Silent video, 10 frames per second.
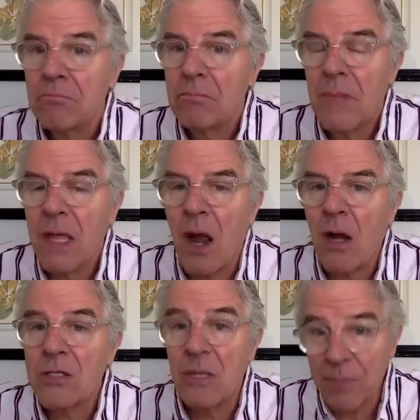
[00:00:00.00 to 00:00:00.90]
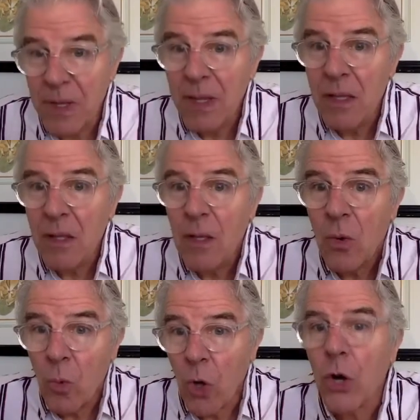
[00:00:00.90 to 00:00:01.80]
They are simply
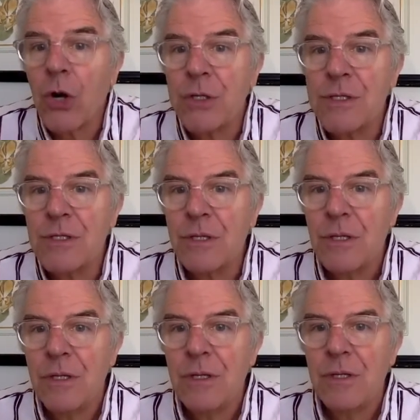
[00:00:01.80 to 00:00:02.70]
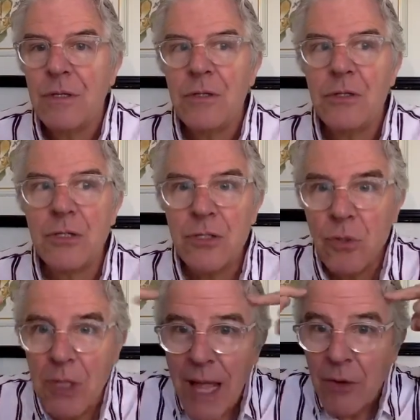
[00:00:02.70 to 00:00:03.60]
words
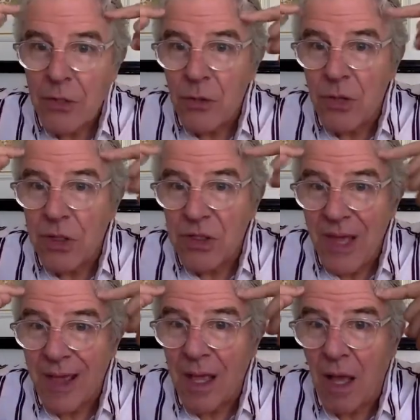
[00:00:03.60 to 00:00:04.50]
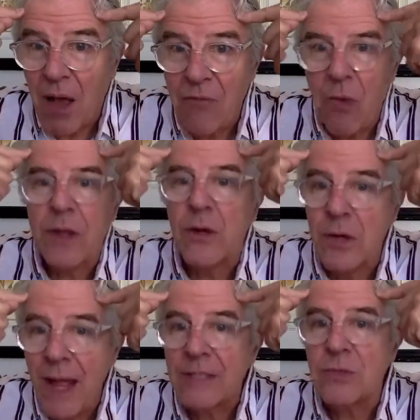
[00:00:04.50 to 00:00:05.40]
to allow you to think of what your
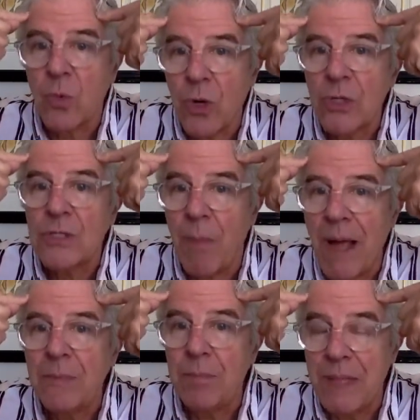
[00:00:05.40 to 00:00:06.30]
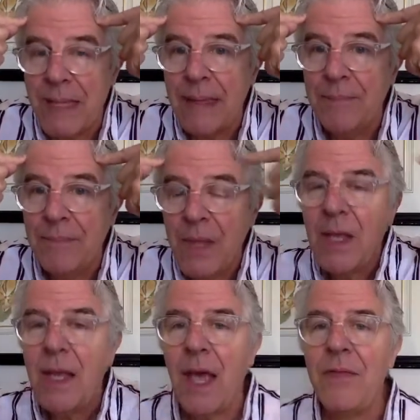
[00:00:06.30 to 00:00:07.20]
next words might be.
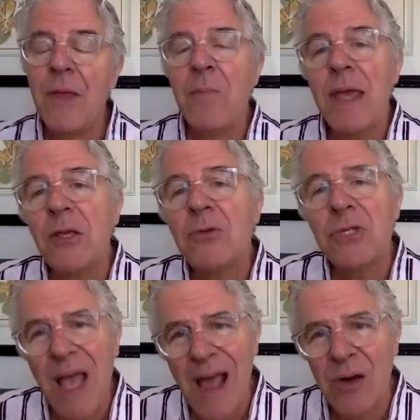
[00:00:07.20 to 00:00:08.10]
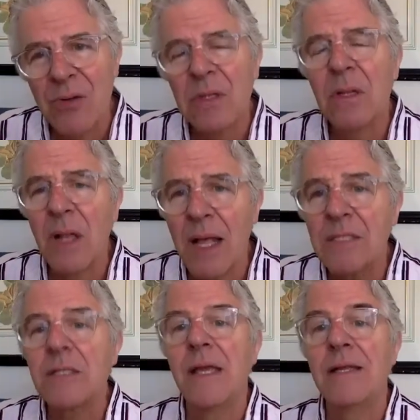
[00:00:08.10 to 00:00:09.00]
And they make you sound
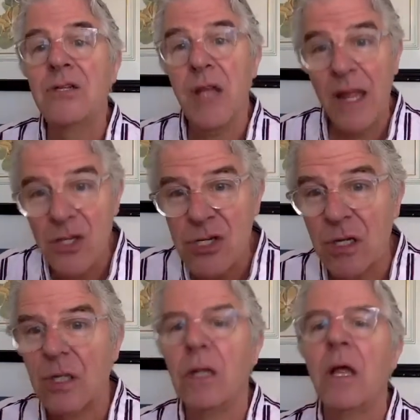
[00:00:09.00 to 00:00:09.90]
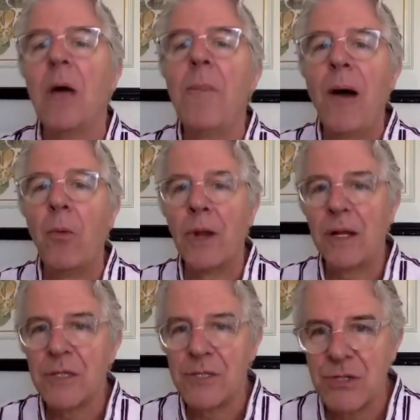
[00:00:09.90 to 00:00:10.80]
less intentional about what
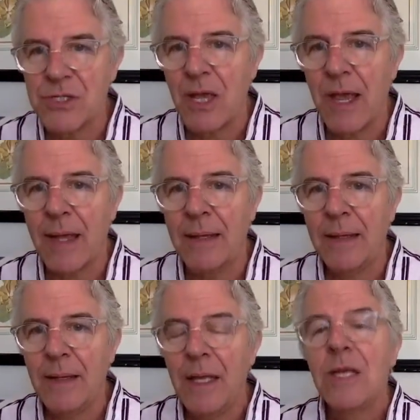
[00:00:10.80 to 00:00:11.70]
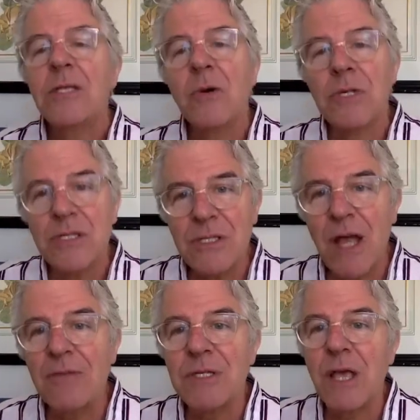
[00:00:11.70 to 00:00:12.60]
it is you're saying. So
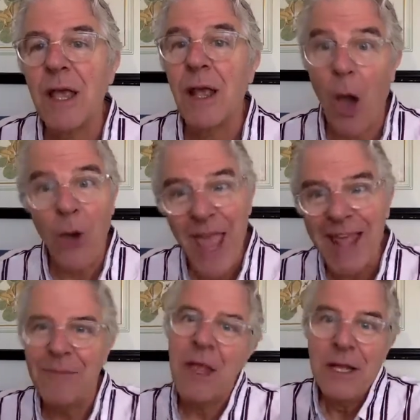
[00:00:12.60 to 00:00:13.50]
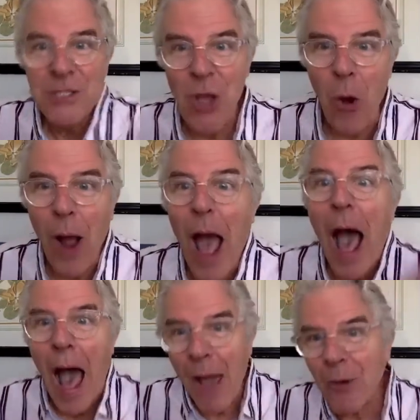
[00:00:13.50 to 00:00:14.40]
instead of saying, okay, so
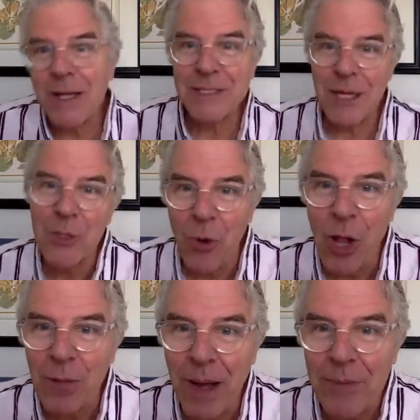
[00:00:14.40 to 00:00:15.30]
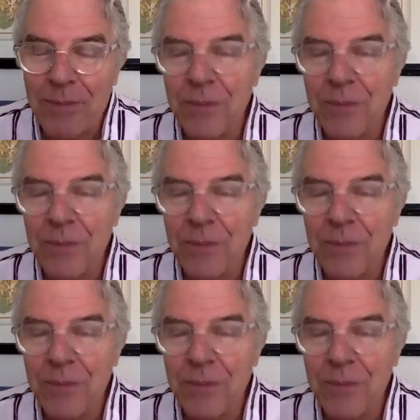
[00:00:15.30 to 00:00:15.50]
I want to tell you all about,